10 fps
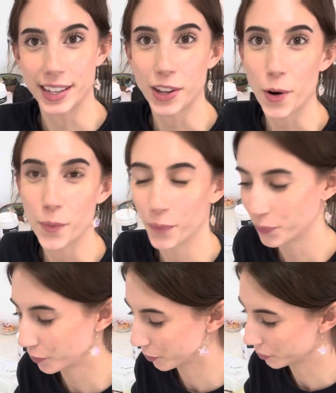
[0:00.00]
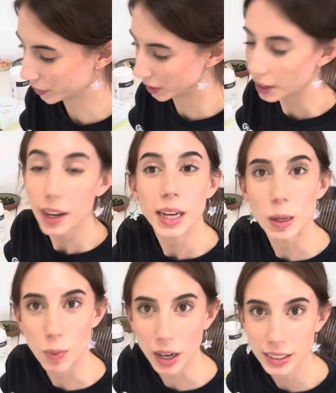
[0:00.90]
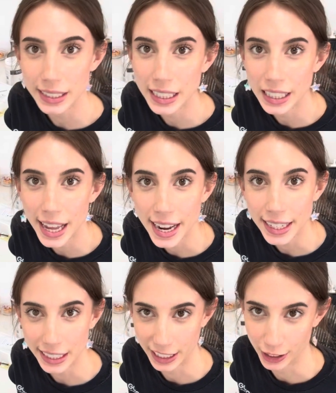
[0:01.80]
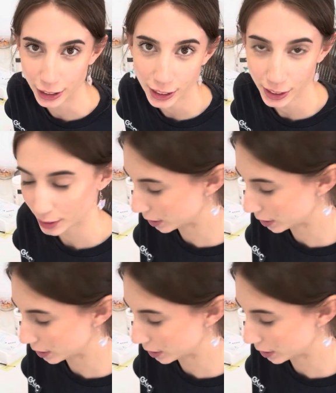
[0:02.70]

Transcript: so epoxy clay ears.